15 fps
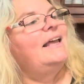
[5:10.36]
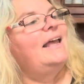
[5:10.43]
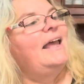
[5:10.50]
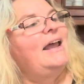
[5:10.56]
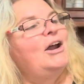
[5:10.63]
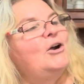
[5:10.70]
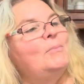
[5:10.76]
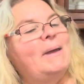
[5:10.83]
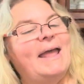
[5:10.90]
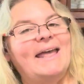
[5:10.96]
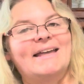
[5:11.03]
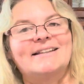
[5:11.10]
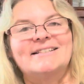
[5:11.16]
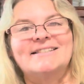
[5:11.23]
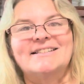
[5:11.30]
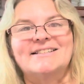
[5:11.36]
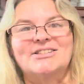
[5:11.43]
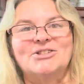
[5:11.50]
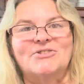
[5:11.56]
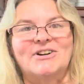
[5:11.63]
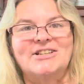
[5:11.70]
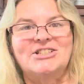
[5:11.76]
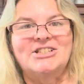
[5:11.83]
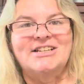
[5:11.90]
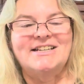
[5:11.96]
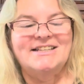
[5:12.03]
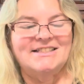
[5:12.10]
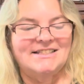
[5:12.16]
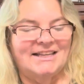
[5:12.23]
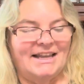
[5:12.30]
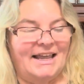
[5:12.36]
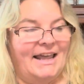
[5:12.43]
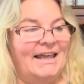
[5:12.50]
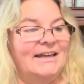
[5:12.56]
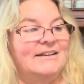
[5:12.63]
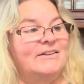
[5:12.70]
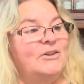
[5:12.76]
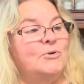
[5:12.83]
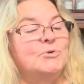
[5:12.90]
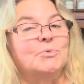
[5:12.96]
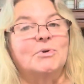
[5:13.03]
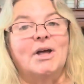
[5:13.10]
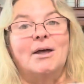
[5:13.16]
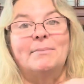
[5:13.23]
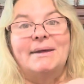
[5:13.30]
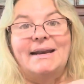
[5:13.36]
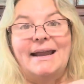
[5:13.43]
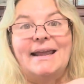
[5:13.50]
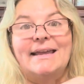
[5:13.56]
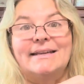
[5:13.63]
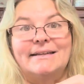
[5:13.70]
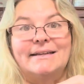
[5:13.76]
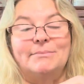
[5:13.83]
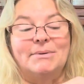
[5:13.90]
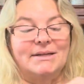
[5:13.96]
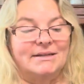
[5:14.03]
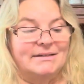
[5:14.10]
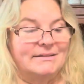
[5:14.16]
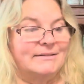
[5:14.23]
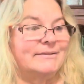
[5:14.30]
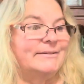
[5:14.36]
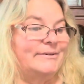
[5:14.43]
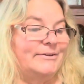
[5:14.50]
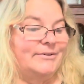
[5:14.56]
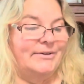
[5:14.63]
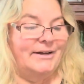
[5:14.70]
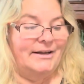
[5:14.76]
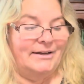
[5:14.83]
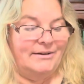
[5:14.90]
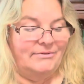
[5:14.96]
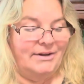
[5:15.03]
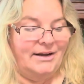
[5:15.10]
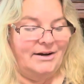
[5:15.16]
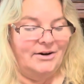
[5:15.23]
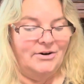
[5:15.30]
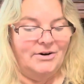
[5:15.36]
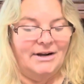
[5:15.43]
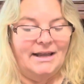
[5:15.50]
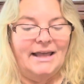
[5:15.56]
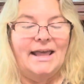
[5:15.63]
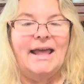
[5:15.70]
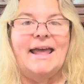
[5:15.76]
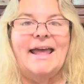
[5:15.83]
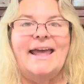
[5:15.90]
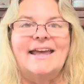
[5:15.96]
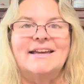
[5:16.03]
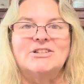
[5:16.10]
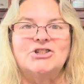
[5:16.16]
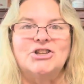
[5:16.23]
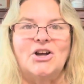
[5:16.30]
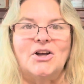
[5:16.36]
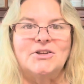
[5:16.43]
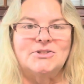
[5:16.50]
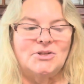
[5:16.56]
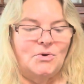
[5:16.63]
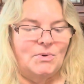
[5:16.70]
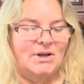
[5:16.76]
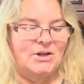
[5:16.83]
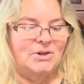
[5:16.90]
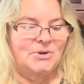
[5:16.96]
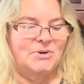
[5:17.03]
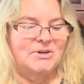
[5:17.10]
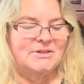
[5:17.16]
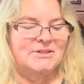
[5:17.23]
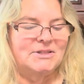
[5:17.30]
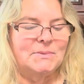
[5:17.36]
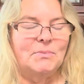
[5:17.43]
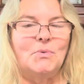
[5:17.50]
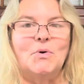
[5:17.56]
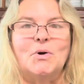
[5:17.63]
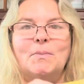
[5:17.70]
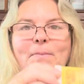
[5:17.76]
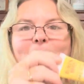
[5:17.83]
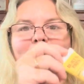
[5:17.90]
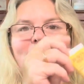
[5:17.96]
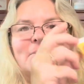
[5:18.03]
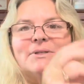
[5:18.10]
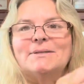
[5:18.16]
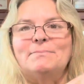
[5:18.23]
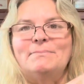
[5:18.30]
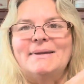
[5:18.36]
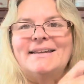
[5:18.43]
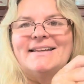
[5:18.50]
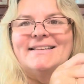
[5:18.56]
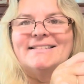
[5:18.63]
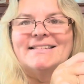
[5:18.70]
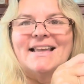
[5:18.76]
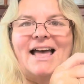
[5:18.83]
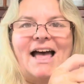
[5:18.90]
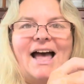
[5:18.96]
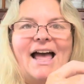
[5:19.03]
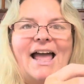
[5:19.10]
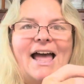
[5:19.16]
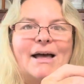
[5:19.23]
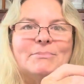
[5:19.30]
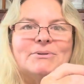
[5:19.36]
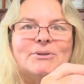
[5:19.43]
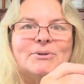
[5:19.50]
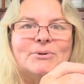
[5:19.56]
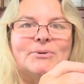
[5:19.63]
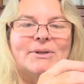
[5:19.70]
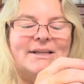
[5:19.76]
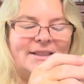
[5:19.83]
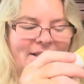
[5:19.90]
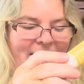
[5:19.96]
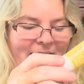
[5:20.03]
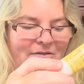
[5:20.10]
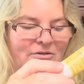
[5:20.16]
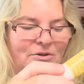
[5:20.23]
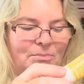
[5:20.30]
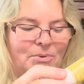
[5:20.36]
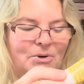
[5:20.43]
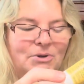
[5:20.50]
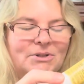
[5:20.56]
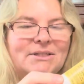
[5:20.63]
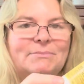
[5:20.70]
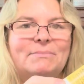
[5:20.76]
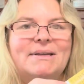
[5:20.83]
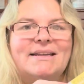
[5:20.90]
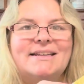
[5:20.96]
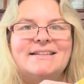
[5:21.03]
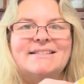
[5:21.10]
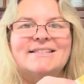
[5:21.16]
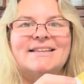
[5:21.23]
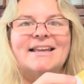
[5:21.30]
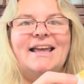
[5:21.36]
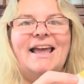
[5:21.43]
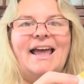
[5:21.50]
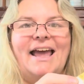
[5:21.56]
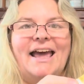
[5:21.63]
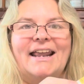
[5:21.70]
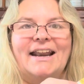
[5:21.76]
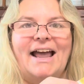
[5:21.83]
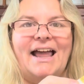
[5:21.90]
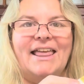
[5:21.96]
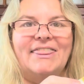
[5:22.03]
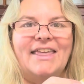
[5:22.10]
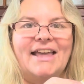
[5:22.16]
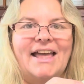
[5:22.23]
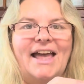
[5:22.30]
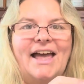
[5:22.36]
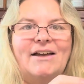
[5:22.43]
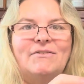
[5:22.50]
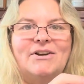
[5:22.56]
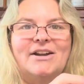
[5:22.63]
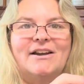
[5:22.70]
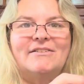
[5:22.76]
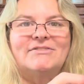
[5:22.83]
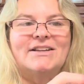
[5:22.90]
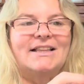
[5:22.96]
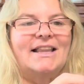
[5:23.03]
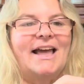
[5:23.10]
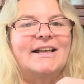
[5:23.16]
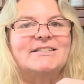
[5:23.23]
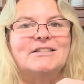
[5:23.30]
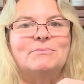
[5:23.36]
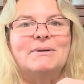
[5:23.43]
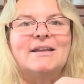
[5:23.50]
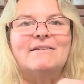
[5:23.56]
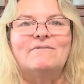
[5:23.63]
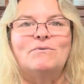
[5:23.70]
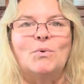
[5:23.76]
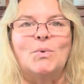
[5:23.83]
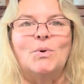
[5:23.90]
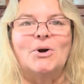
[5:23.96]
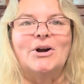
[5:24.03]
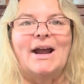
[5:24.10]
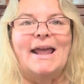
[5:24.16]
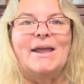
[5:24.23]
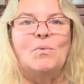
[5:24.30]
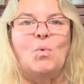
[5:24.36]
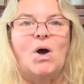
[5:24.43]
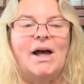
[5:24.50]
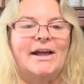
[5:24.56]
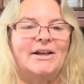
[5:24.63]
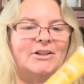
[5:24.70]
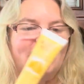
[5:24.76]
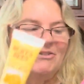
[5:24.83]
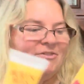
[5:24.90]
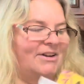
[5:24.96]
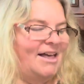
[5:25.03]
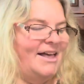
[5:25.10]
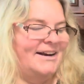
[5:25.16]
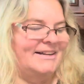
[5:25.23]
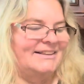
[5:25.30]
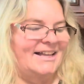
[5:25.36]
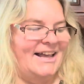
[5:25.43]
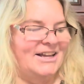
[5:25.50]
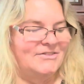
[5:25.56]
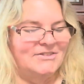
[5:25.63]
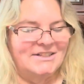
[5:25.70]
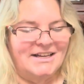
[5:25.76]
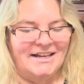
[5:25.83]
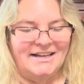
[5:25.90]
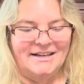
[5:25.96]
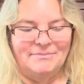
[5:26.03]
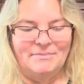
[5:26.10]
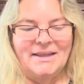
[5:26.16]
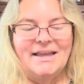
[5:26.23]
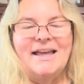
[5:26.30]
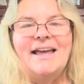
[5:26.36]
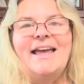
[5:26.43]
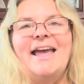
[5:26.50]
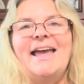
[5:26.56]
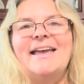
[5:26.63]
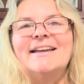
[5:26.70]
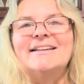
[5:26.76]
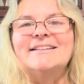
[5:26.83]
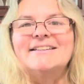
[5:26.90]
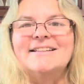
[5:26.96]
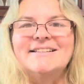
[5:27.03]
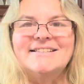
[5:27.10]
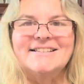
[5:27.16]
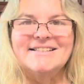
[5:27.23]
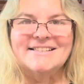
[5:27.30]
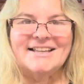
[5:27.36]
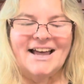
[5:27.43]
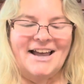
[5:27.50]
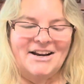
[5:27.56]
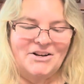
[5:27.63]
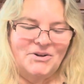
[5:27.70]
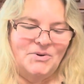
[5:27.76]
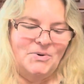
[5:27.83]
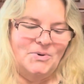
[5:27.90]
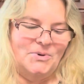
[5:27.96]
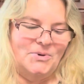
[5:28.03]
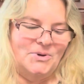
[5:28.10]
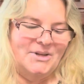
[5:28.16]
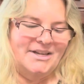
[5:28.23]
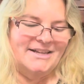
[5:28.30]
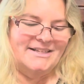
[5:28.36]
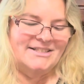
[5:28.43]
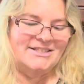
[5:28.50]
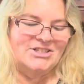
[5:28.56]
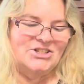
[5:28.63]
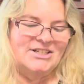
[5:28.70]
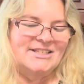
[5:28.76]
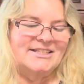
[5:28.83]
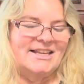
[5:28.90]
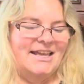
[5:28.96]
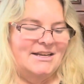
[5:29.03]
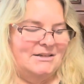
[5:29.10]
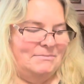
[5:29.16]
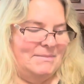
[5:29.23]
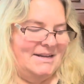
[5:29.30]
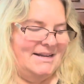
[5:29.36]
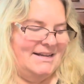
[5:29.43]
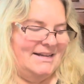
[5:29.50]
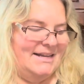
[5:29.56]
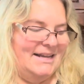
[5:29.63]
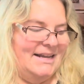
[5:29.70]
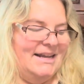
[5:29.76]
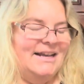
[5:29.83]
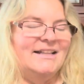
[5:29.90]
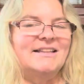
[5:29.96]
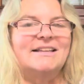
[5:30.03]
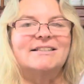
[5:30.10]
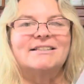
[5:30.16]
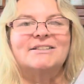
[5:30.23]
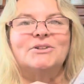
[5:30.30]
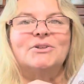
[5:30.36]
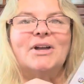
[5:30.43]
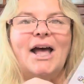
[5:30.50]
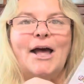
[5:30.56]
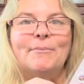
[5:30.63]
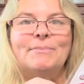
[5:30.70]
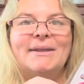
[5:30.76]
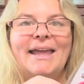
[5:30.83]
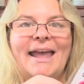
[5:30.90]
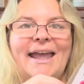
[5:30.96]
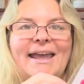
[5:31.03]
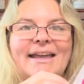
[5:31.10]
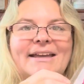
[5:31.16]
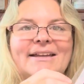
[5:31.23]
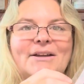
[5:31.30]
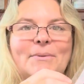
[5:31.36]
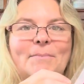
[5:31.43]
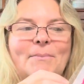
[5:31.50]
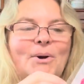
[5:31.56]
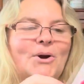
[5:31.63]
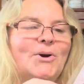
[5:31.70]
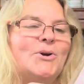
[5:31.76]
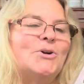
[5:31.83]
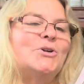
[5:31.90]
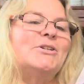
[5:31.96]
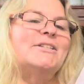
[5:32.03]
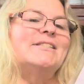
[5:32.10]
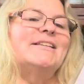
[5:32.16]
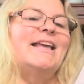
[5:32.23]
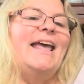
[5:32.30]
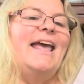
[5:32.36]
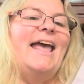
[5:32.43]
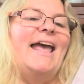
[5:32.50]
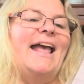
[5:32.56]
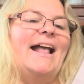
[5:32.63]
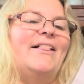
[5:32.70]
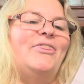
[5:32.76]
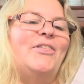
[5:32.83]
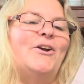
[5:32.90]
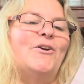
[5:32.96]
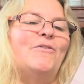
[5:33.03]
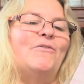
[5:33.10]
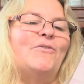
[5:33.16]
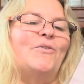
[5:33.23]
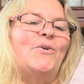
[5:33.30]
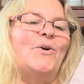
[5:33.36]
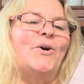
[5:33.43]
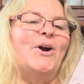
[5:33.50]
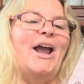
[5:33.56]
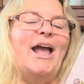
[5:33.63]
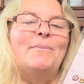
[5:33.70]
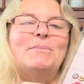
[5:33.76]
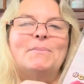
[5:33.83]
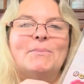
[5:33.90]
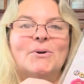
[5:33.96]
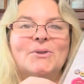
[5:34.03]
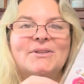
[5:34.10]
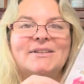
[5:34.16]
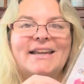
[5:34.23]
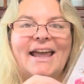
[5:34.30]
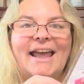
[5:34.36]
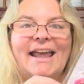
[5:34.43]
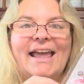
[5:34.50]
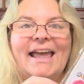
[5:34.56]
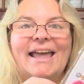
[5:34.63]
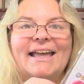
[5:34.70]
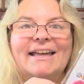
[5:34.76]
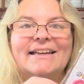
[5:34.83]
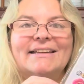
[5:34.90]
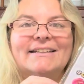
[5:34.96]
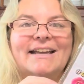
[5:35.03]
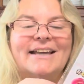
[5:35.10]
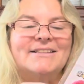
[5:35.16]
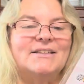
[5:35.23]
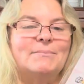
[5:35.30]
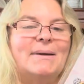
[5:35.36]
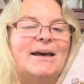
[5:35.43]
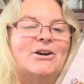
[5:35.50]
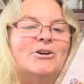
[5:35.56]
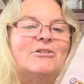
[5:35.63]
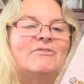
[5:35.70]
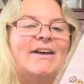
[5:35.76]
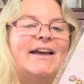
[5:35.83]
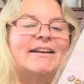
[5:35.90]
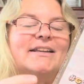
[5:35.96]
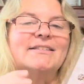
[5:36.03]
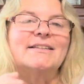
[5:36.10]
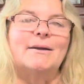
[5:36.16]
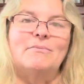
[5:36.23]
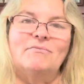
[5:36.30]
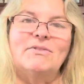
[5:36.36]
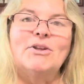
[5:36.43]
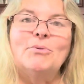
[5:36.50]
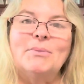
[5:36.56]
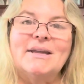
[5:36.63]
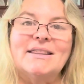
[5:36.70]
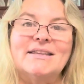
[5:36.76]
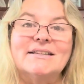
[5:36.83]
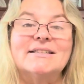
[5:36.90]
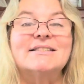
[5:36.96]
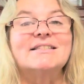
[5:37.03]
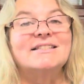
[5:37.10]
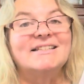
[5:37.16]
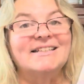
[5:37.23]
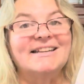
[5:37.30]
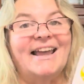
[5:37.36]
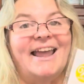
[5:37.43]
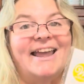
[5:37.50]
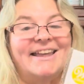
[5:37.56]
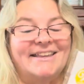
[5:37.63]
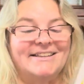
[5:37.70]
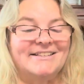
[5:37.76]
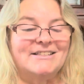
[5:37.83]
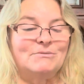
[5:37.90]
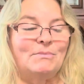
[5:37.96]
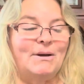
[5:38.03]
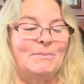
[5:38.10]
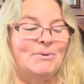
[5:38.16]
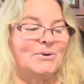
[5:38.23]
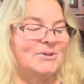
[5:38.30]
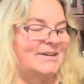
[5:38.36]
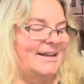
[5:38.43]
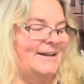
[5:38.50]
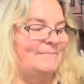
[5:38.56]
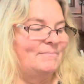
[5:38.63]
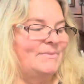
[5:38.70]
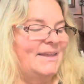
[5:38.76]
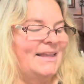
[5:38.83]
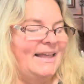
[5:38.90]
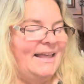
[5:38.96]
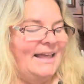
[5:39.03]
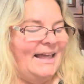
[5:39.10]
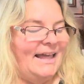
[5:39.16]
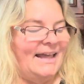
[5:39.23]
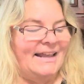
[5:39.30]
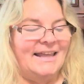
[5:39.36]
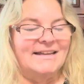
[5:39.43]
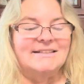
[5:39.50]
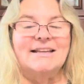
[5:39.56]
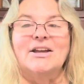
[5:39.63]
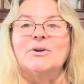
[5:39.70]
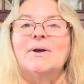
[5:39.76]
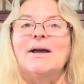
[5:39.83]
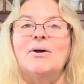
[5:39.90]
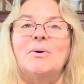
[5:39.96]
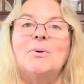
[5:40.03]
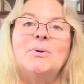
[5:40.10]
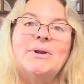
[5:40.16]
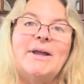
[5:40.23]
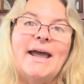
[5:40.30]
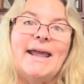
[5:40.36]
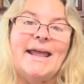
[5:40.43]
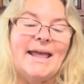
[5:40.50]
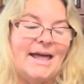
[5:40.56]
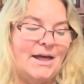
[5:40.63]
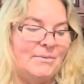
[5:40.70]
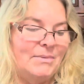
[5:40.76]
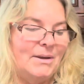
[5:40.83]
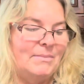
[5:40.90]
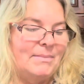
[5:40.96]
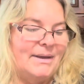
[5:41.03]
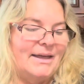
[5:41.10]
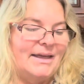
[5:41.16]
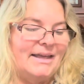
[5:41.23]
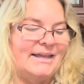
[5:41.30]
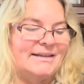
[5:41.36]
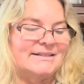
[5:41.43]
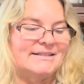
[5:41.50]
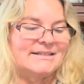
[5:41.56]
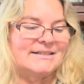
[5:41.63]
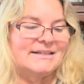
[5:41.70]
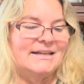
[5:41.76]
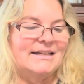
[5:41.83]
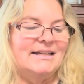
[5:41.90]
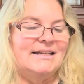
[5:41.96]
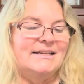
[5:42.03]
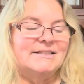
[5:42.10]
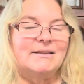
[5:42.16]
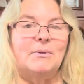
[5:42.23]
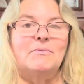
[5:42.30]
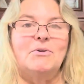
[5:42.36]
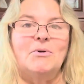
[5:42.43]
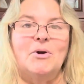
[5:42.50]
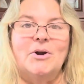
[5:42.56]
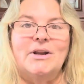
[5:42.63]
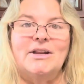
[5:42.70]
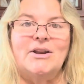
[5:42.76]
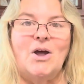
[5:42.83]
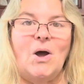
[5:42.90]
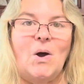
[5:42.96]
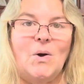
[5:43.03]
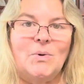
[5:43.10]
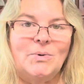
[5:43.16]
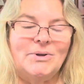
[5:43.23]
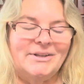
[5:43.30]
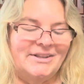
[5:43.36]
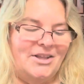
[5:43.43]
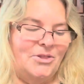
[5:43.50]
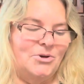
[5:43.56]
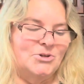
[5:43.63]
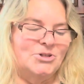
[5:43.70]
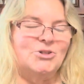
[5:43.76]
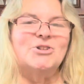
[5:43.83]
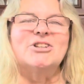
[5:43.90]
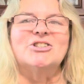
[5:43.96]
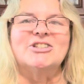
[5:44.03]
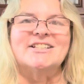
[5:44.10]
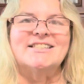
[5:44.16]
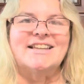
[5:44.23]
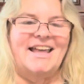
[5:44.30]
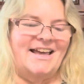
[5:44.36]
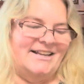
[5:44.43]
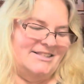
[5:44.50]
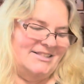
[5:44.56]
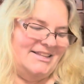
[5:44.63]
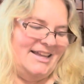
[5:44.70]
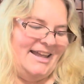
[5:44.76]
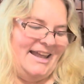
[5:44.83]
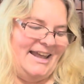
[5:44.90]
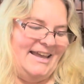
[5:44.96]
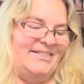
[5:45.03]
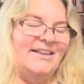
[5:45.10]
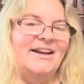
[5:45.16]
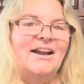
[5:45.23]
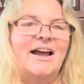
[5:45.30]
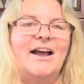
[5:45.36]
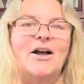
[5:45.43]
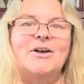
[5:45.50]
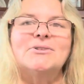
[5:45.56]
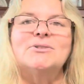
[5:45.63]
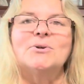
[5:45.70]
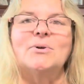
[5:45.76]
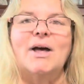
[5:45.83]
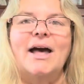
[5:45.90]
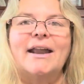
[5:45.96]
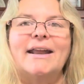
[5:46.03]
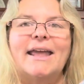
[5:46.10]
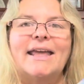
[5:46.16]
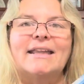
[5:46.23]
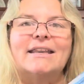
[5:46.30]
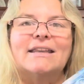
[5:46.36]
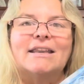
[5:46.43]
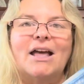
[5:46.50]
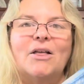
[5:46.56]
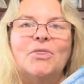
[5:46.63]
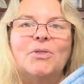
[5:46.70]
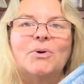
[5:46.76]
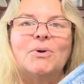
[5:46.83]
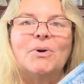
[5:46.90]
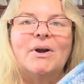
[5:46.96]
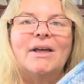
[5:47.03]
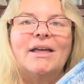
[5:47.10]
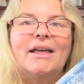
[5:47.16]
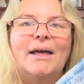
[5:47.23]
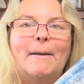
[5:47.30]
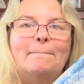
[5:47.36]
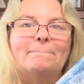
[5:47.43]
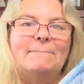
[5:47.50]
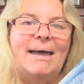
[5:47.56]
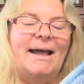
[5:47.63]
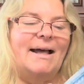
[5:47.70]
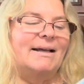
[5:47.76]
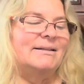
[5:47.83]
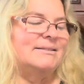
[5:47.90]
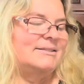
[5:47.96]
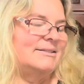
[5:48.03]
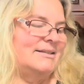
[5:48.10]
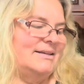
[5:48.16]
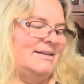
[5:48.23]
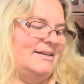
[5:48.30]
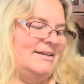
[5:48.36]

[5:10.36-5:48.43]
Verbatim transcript: hair bands, the scrunchies, and those will come in handy because, you know, I have hair. And she also included some more Burt's Bees. I absolutely love the Burt's Bees. and I think I have enough to last me for a while, if not a lifetime. And this is kind of cool because she sent me these little cupcake markers, and they're for happy birthday. And as a matter of fact, as I'm filming this, today is my birthday. I can't tell you how old I am, but some of you already know, and the others you can just guess. And then I also got another mask.